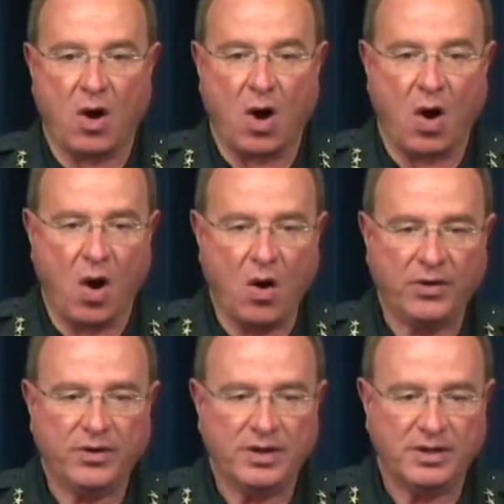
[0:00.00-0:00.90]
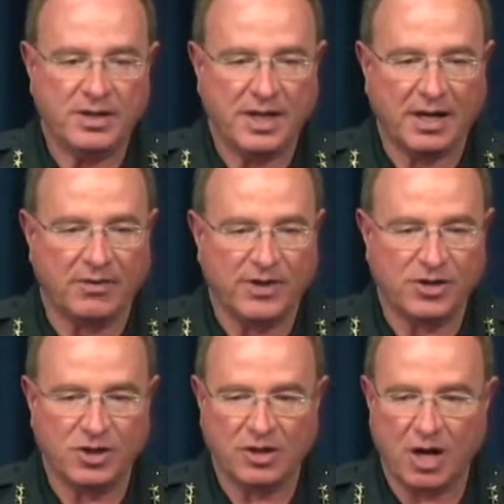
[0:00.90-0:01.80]
on
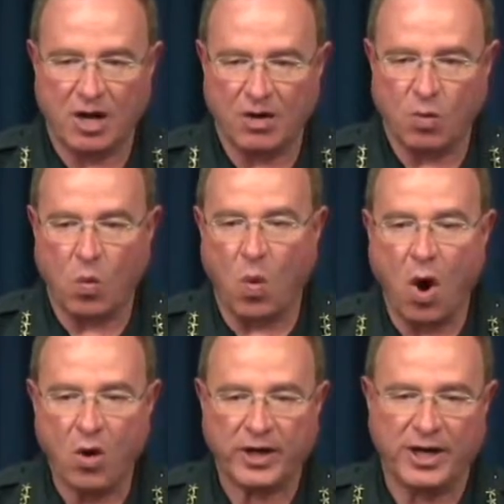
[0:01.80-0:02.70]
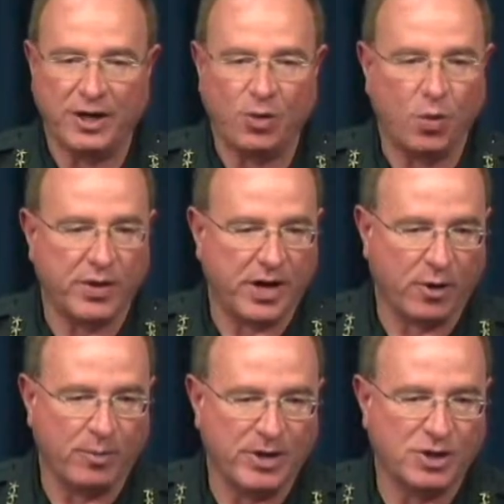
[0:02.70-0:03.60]
television walking with our
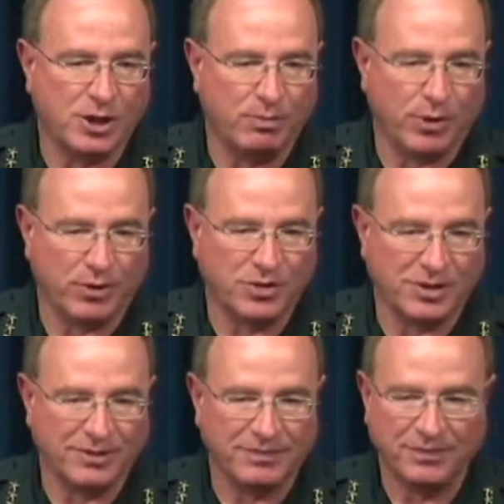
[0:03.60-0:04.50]
missing person